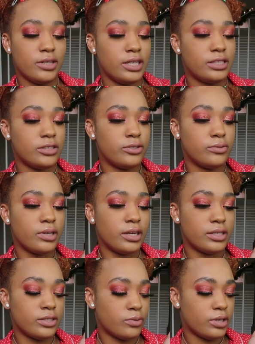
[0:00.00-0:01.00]
Let's do
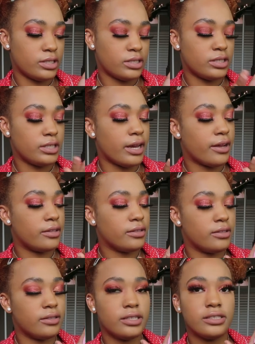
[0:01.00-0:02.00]
a swatch. Yeah,
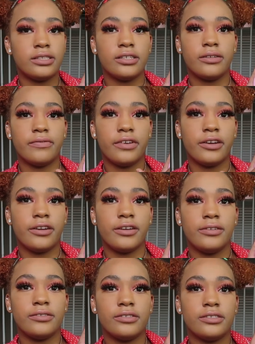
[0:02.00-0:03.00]
this is a good finger to
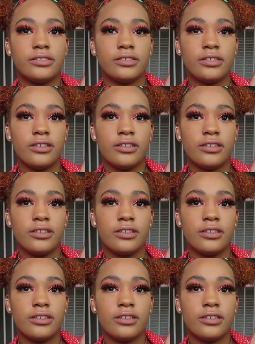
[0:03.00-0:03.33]
use.